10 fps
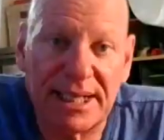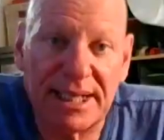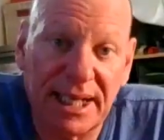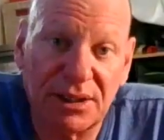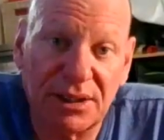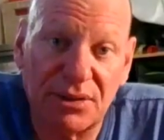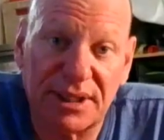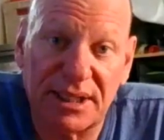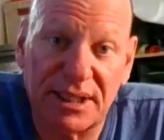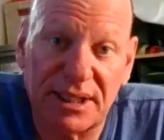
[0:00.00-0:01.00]
take
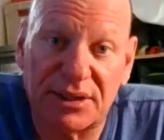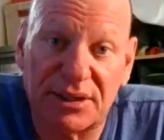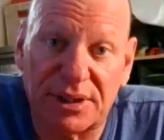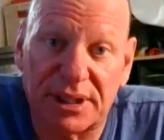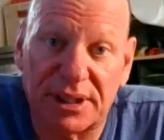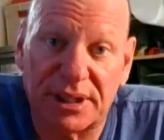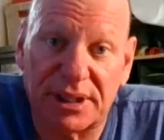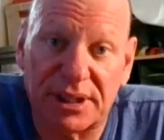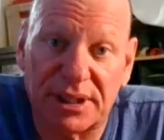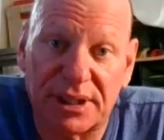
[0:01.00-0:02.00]
UCC3
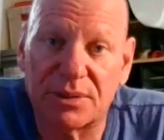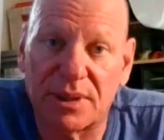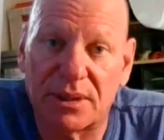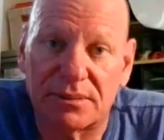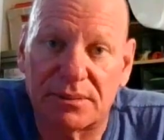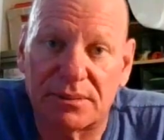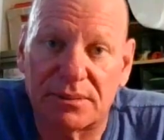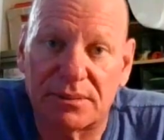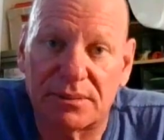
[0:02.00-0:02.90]
with you as well.